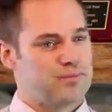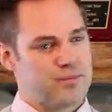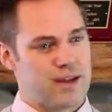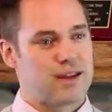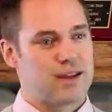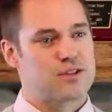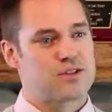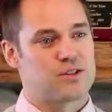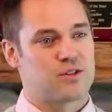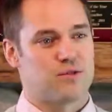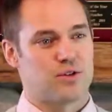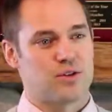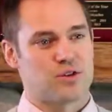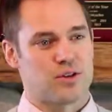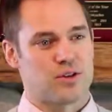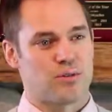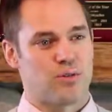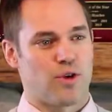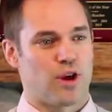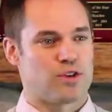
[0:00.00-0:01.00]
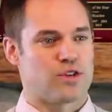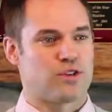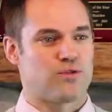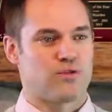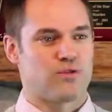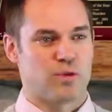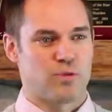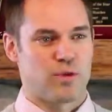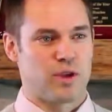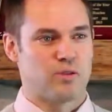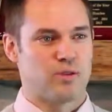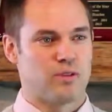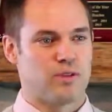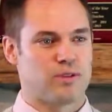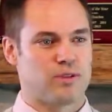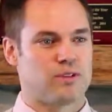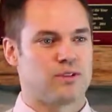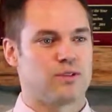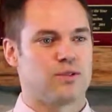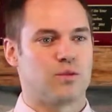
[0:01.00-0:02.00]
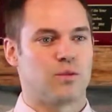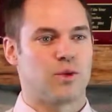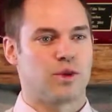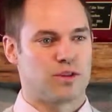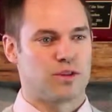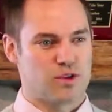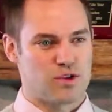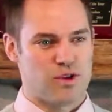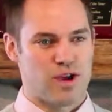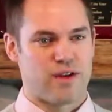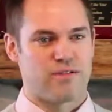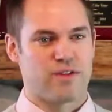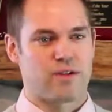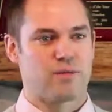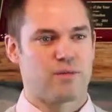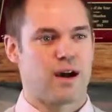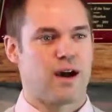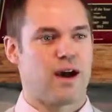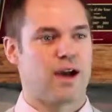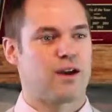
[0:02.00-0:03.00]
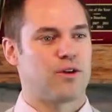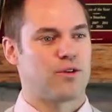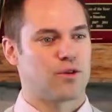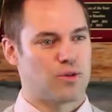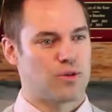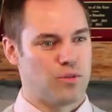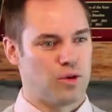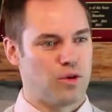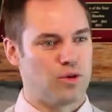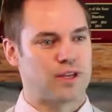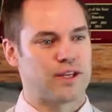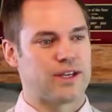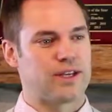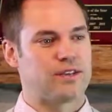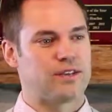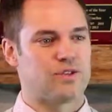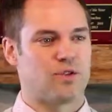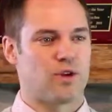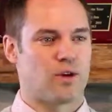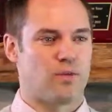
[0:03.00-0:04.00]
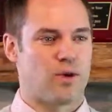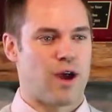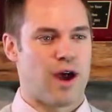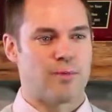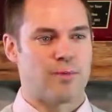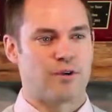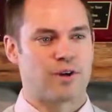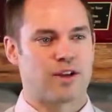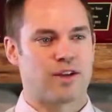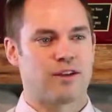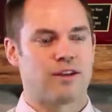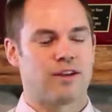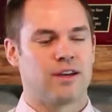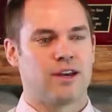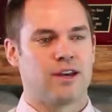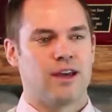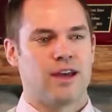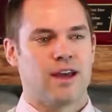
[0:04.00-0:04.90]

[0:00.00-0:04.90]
that is the first impression for people when they're driving by or pulling into our property.